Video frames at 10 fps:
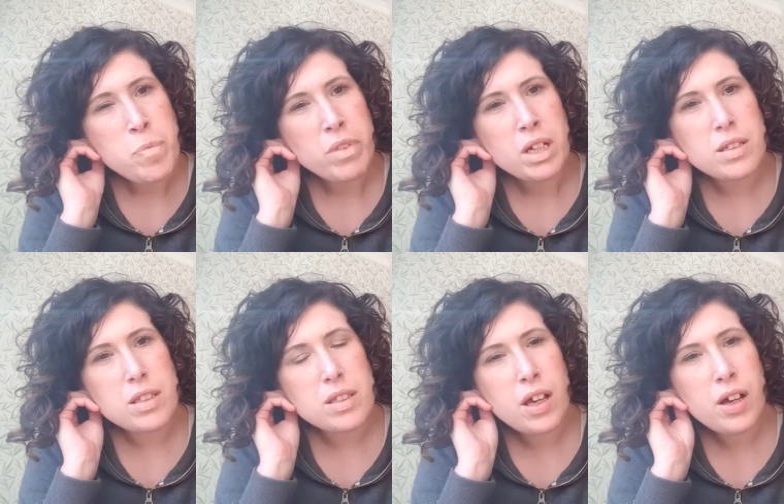
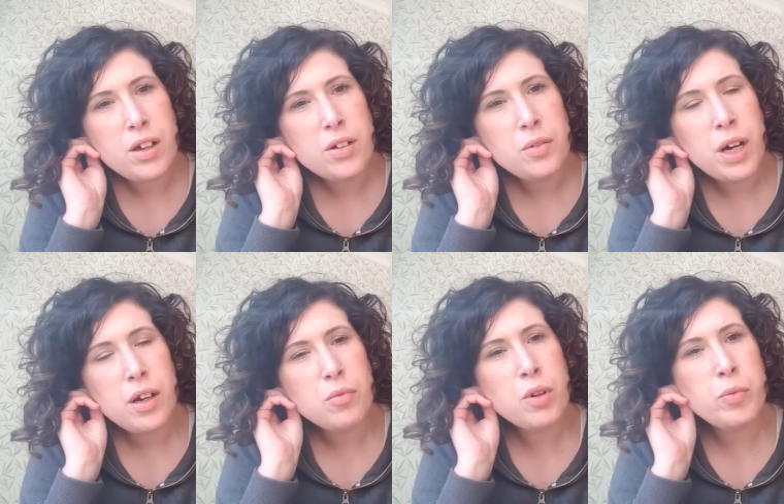So
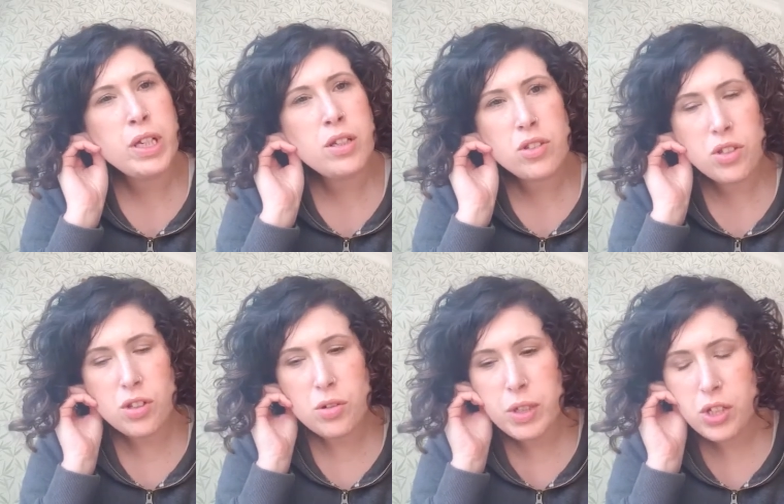what we used to do
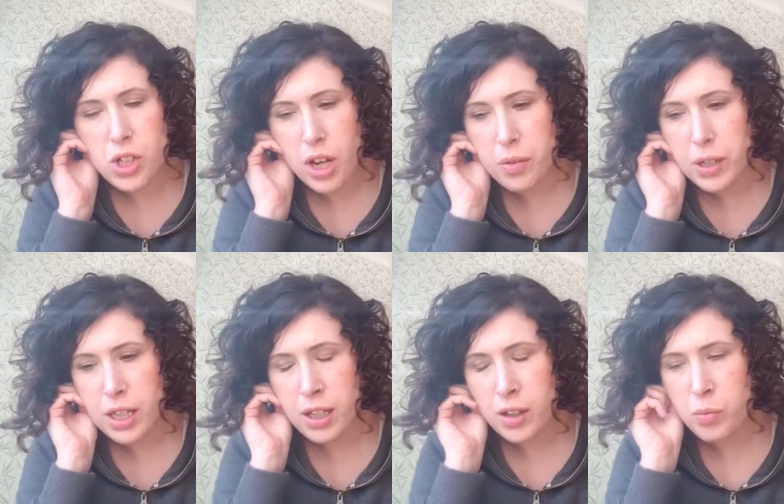with
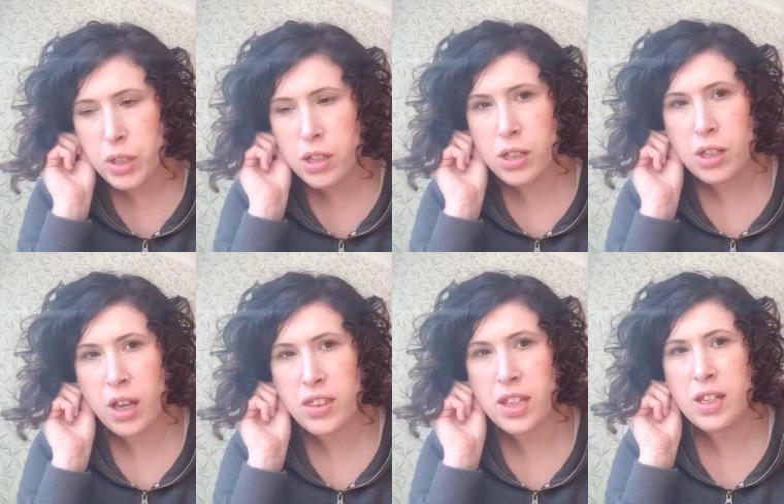Joey, I
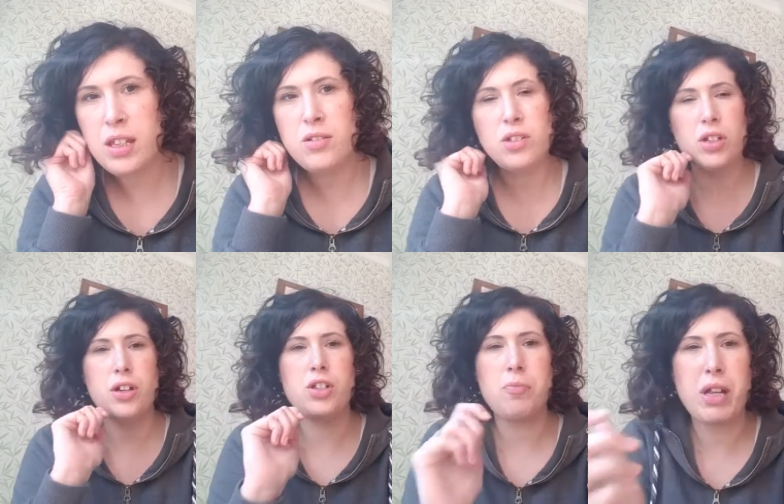think he used to go
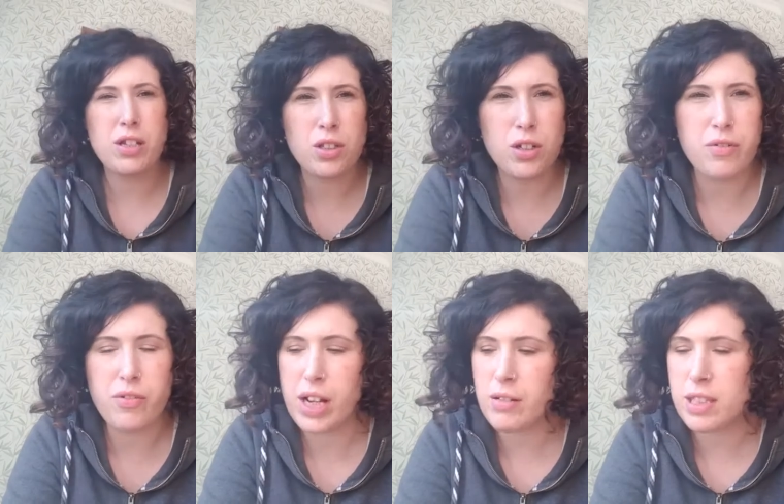to bed at sort of
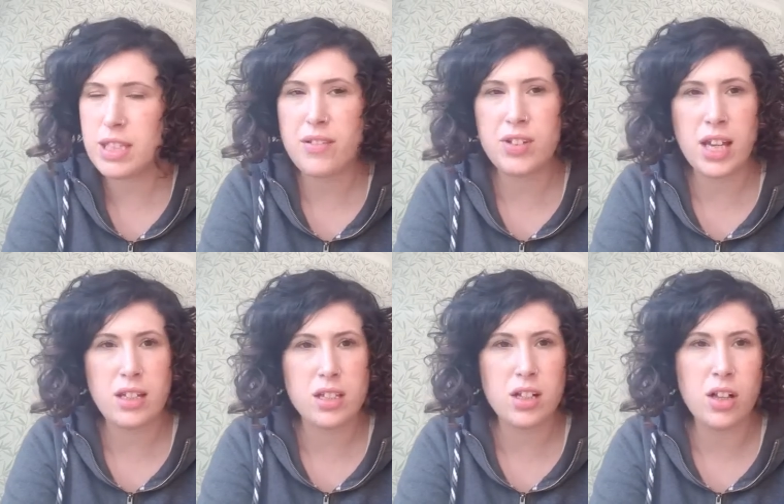around 7, 8
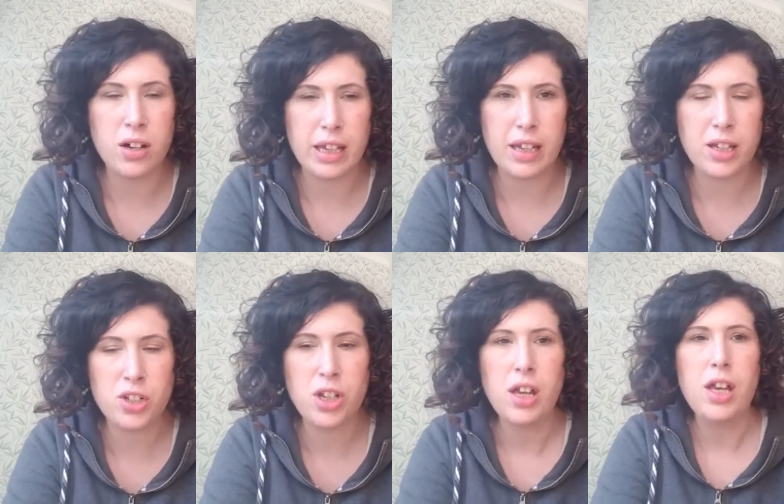o'clock-ish,
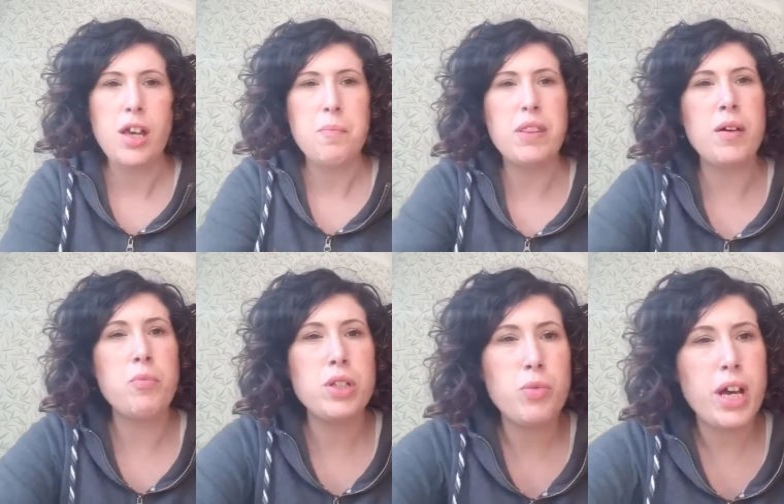but then we'd
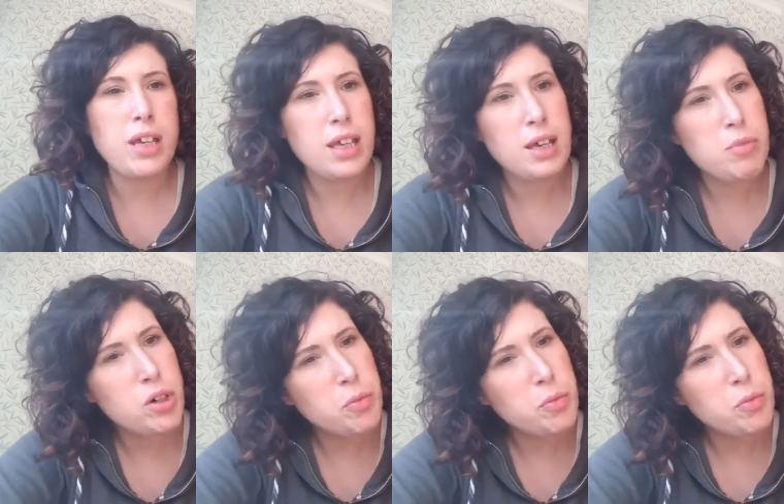wake him up.